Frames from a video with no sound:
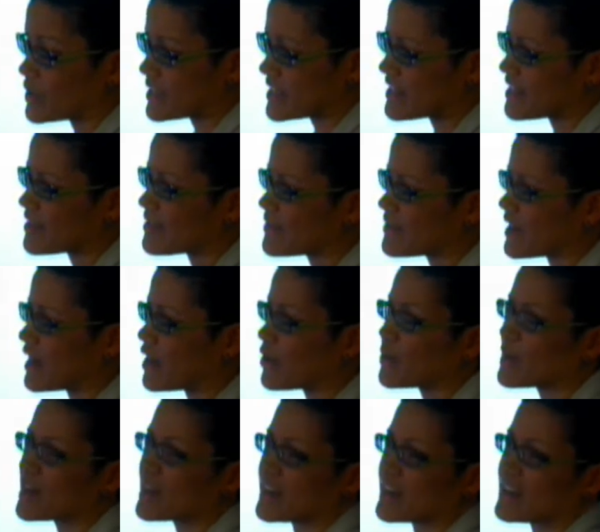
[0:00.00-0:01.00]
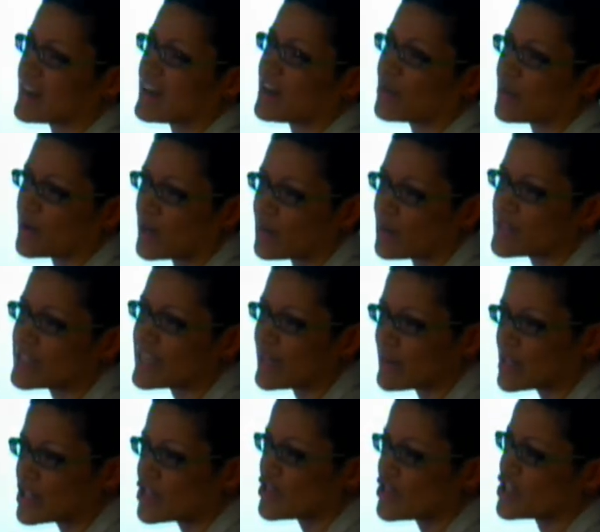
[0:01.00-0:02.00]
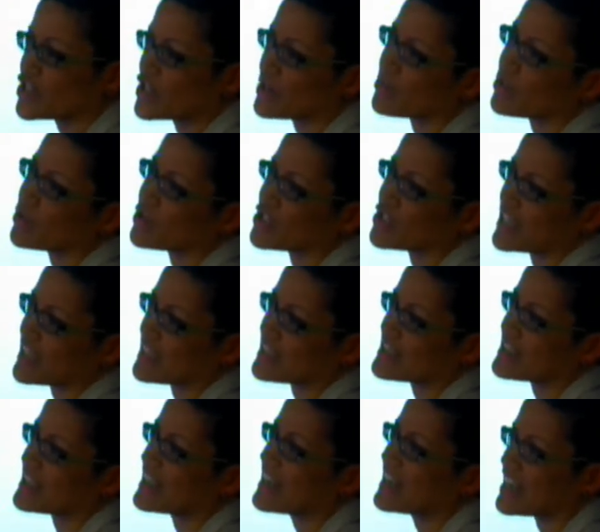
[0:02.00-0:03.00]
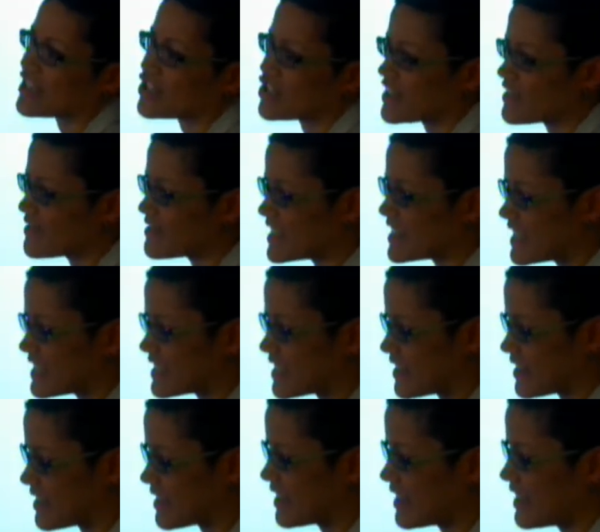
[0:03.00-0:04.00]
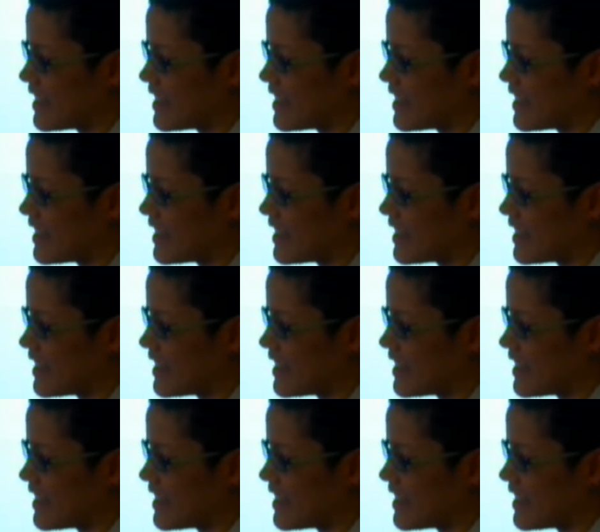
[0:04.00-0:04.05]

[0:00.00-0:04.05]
of our demonstration project collection of data.